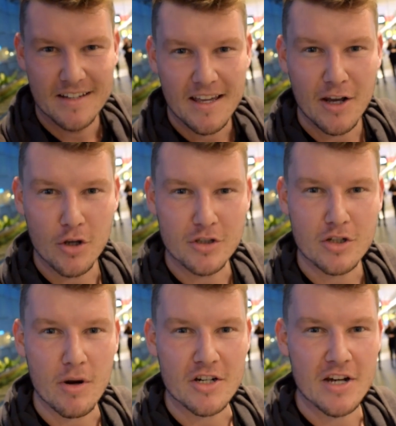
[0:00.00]
get a good
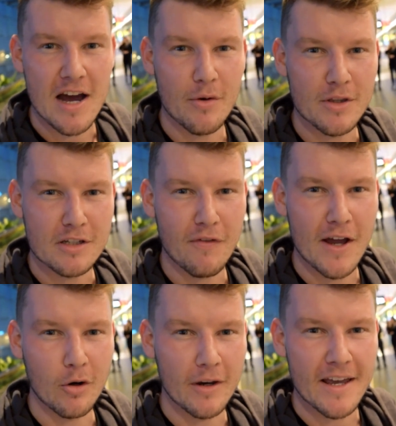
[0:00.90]
stretch now on this
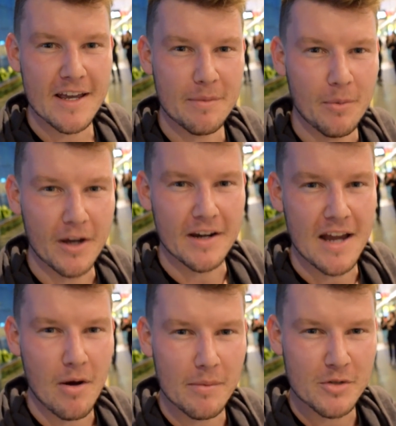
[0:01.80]
final leg. But
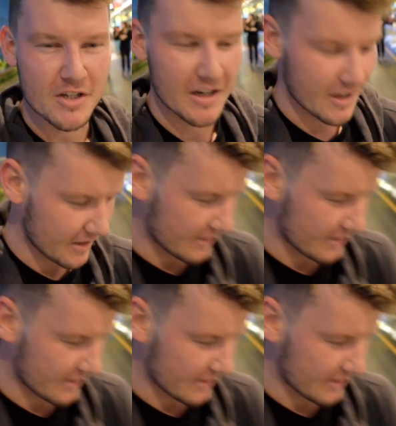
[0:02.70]
now I'm just gonna